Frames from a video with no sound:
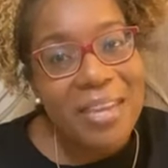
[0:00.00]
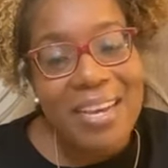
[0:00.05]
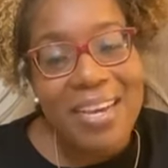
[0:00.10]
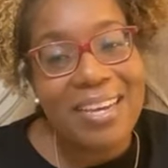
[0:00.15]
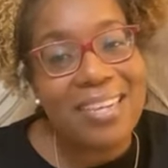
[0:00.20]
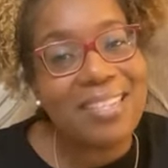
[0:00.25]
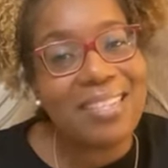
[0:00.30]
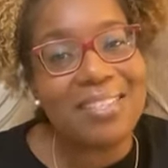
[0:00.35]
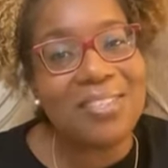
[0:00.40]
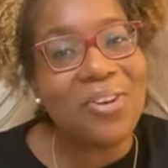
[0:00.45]

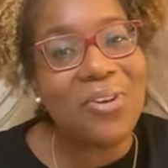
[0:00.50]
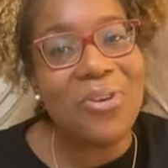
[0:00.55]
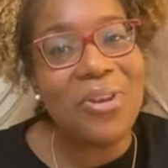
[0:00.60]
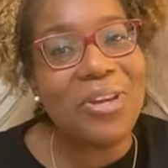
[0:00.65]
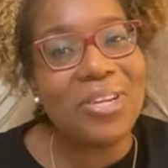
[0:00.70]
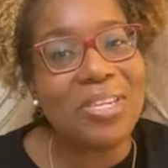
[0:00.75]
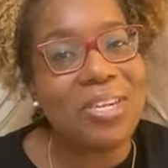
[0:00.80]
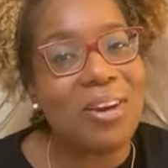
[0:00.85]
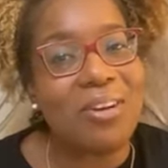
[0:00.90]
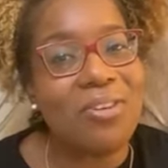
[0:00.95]
Because 2
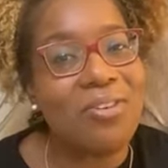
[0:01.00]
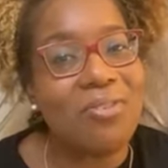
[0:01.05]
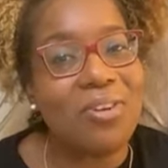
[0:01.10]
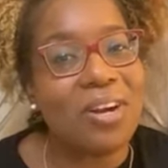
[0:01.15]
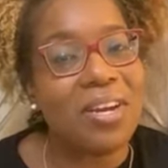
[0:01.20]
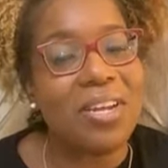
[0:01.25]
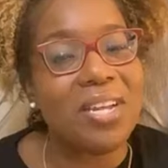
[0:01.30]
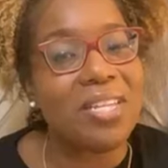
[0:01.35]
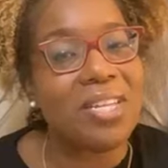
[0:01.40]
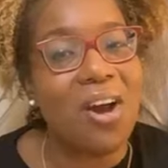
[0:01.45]
years ago, you
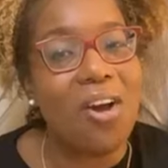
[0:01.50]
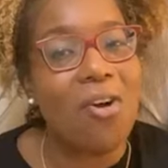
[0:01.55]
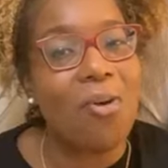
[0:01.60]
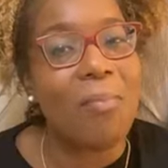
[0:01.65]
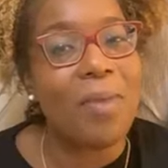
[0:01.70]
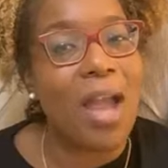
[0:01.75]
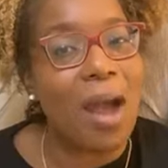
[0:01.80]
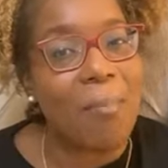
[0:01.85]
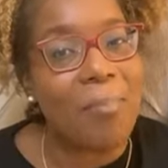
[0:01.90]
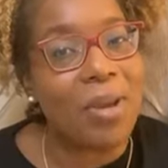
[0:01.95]
couldn't have told
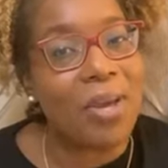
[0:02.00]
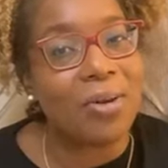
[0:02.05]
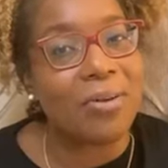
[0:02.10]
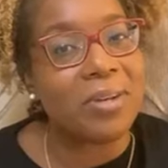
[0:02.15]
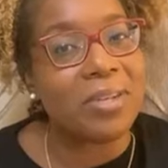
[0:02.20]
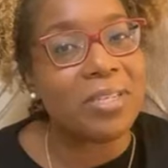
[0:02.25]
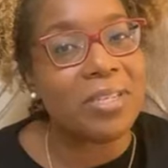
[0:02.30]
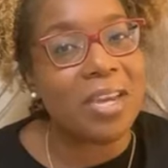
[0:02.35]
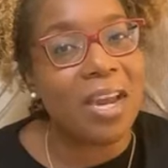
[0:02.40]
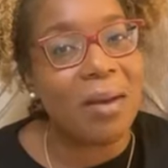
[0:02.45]
me I'd be
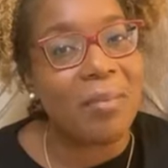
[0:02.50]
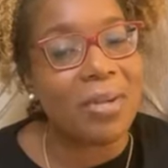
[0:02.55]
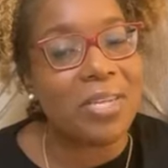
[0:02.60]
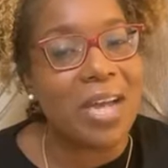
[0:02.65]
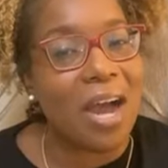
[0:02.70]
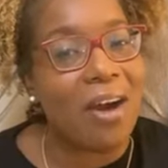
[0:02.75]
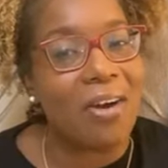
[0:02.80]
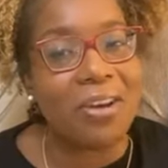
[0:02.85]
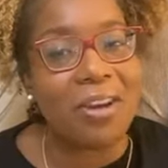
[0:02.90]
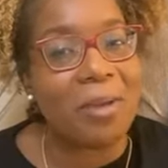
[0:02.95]
on this camera
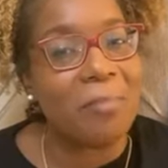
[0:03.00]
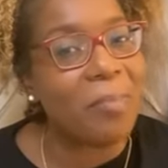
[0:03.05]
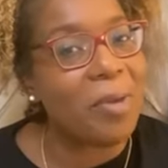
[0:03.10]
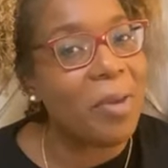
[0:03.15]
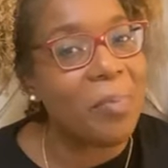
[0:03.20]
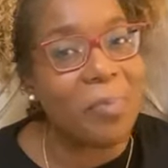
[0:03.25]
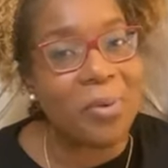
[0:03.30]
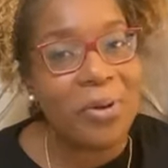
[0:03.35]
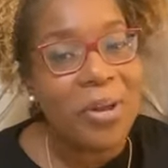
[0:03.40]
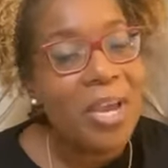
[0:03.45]
talking to
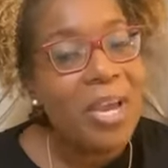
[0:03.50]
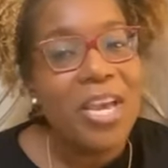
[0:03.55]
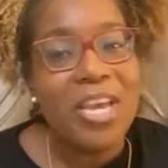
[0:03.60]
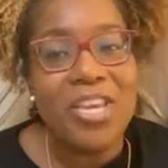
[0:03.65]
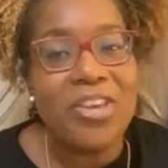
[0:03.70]
people.